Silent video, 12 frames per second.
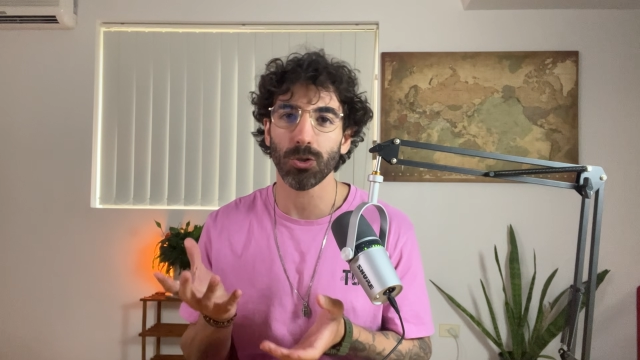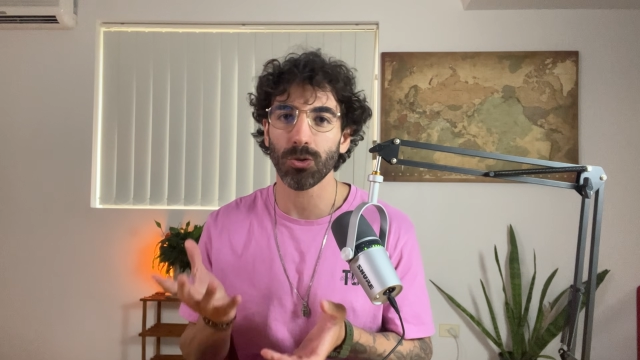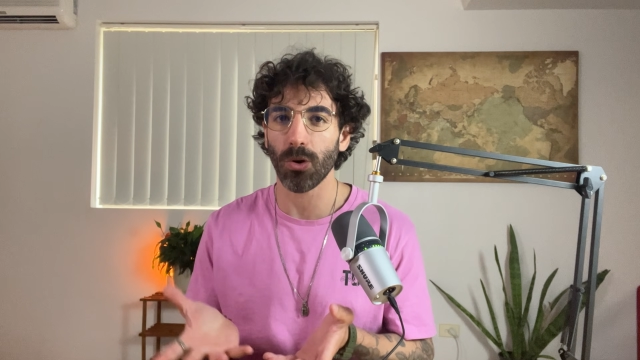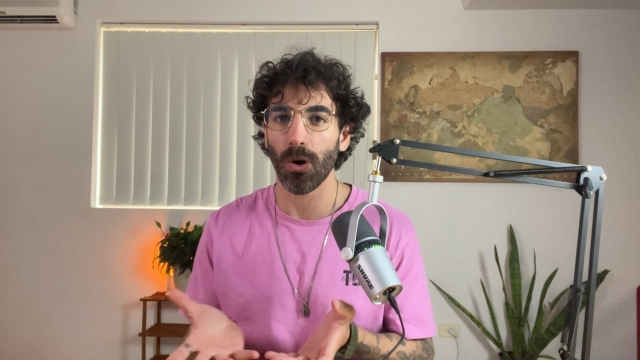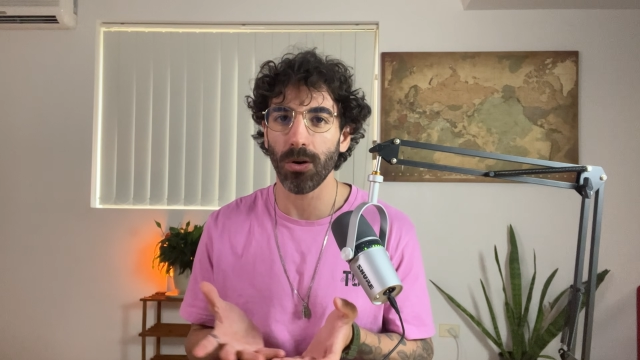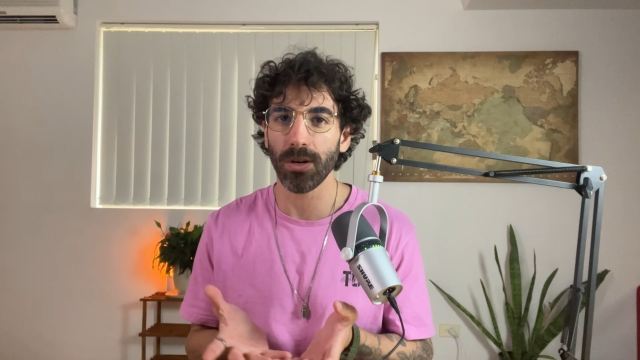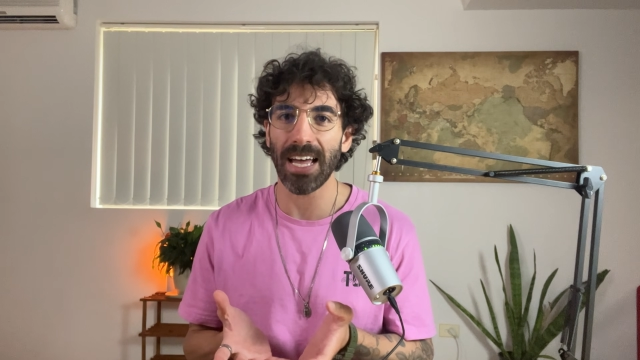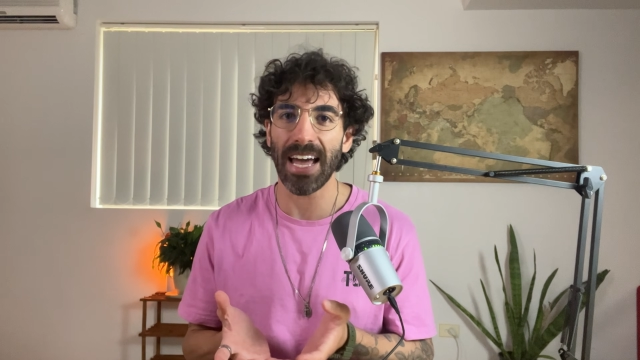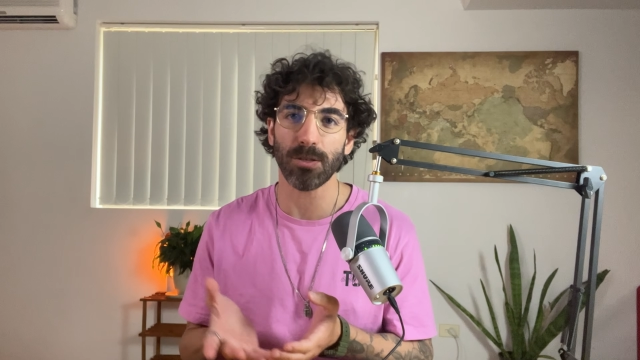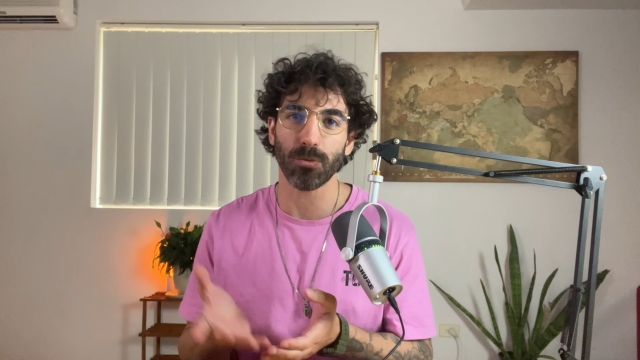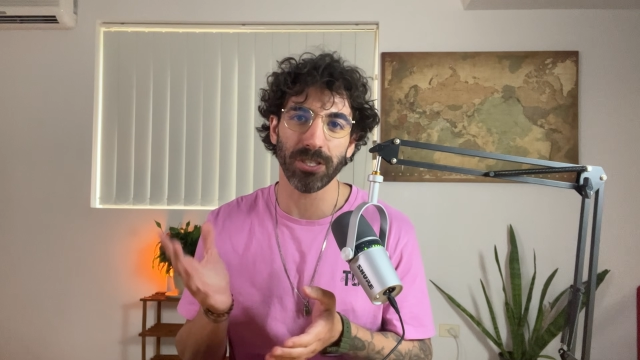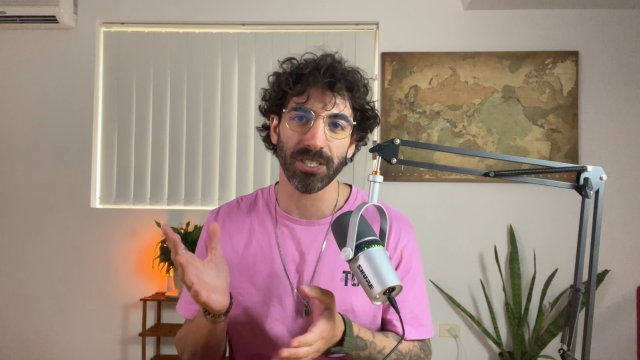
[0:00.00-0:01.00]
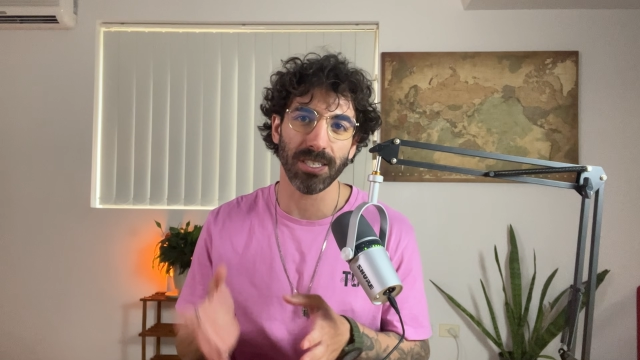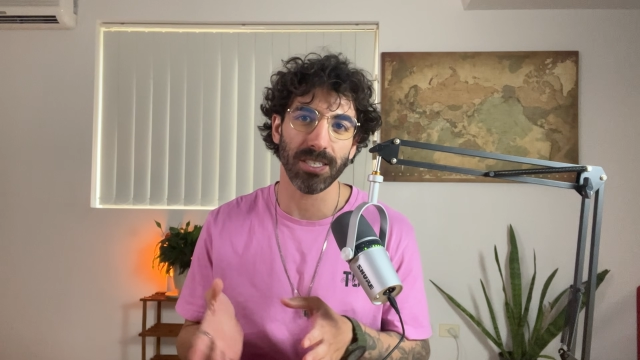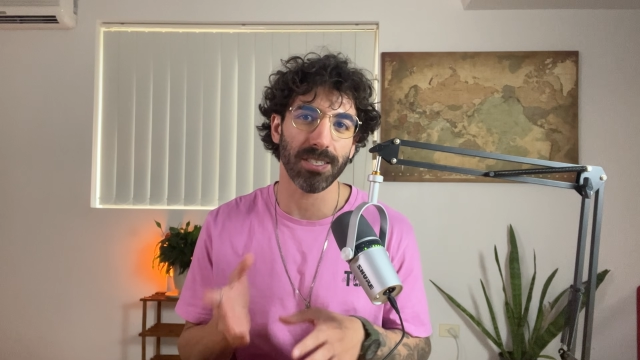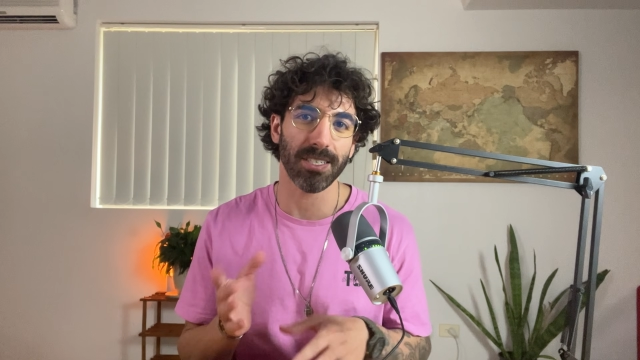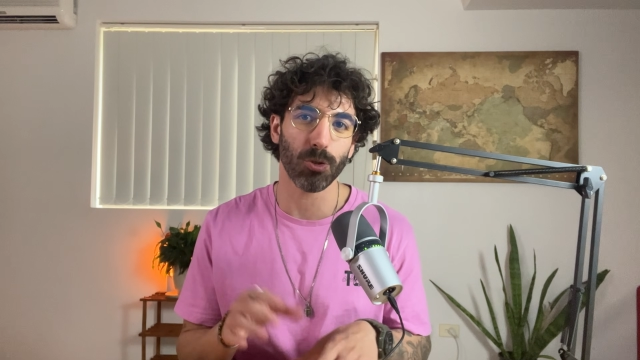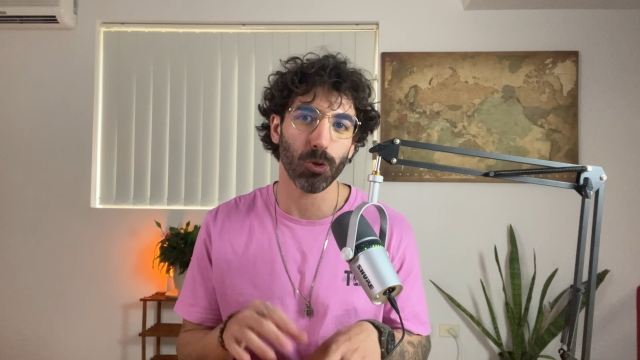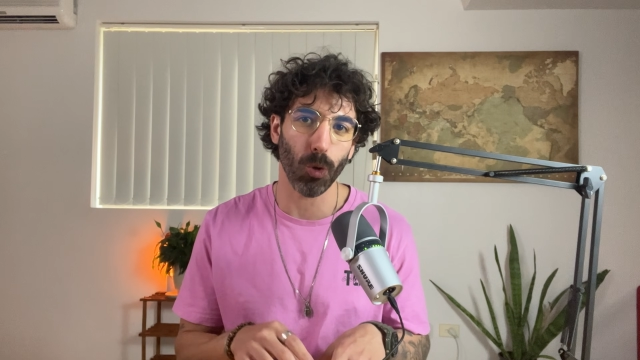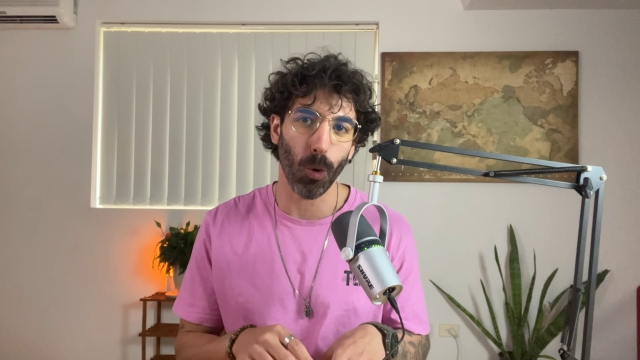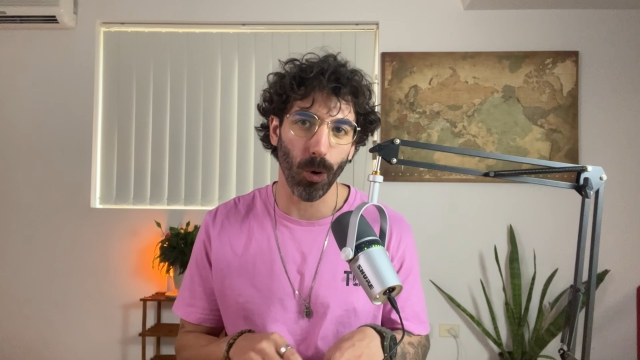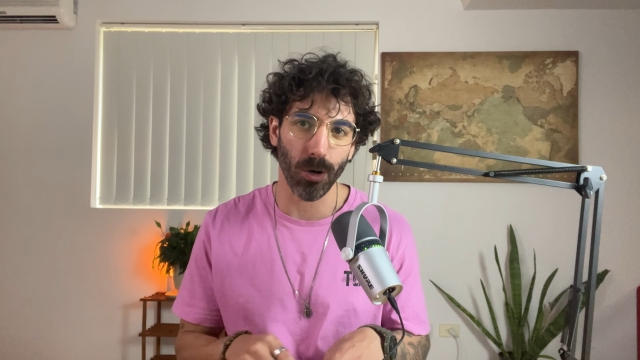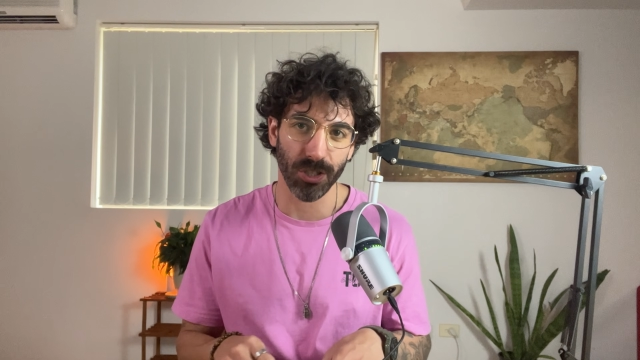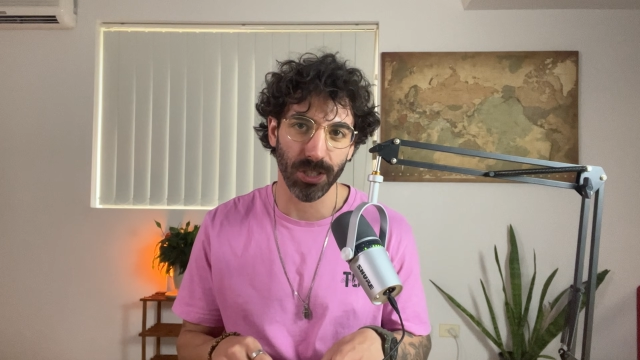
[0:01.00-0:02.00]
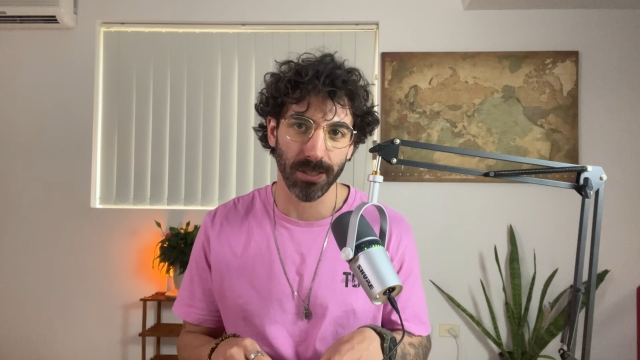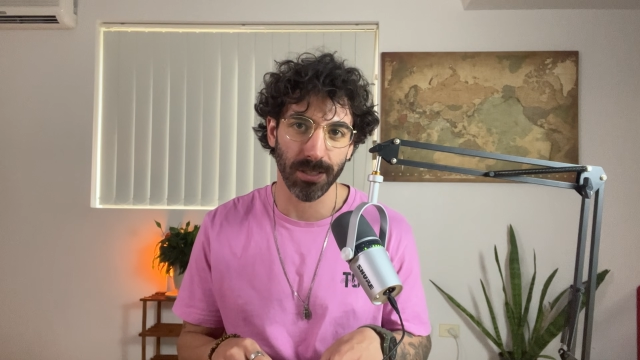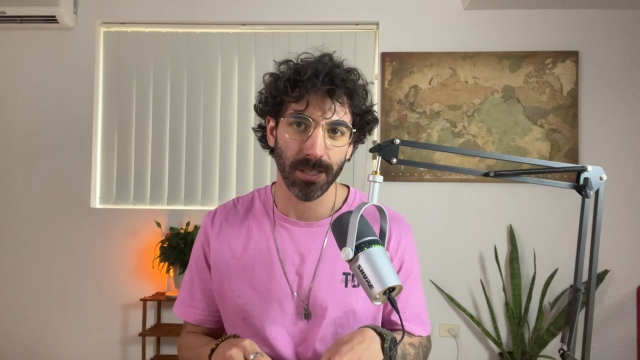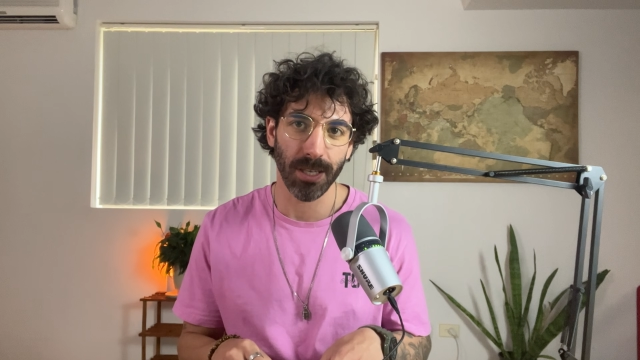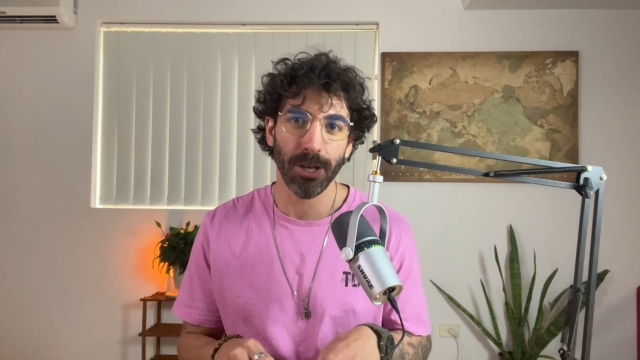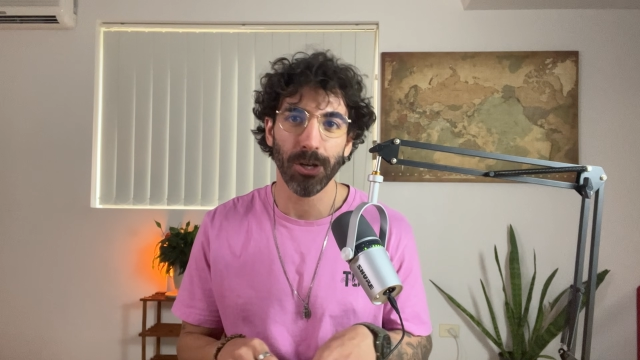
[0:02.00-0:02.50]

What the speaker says: strong at resisting torsion